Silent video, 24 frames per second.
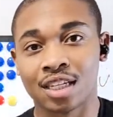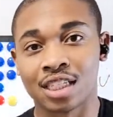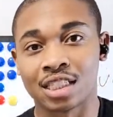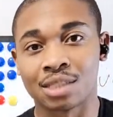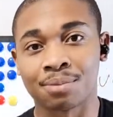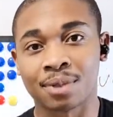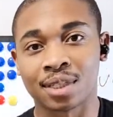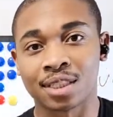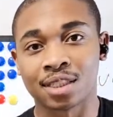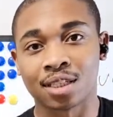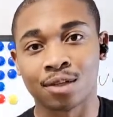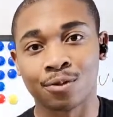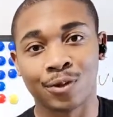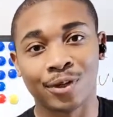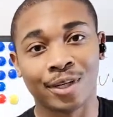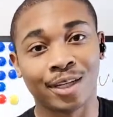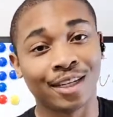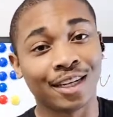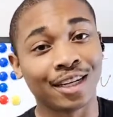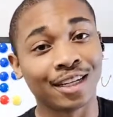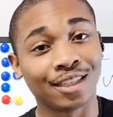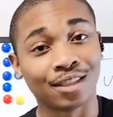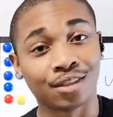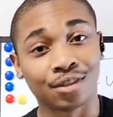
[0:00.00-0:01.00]
especially when you
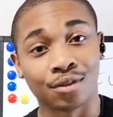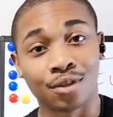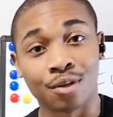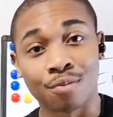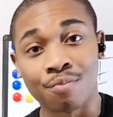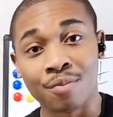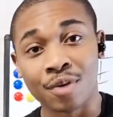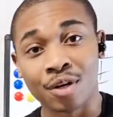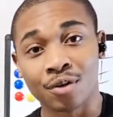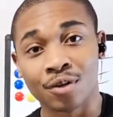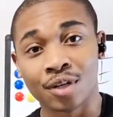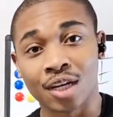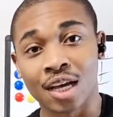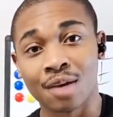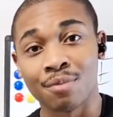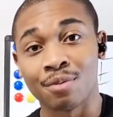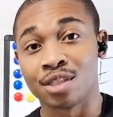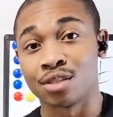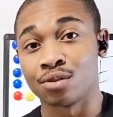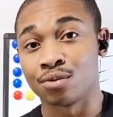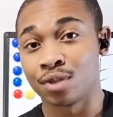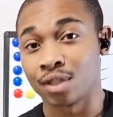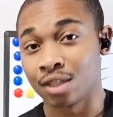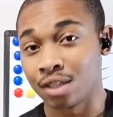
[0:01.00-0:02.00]
get into the middle game,
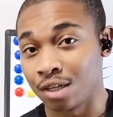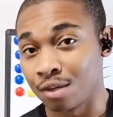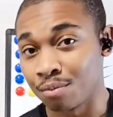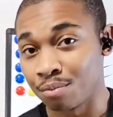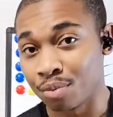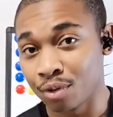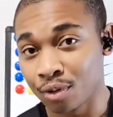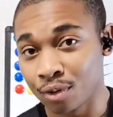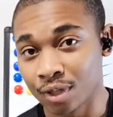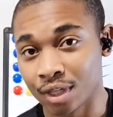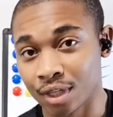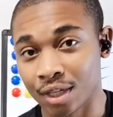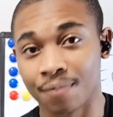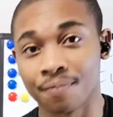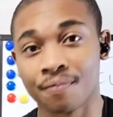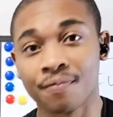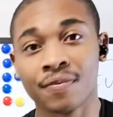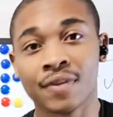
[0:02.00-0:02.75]
is really important.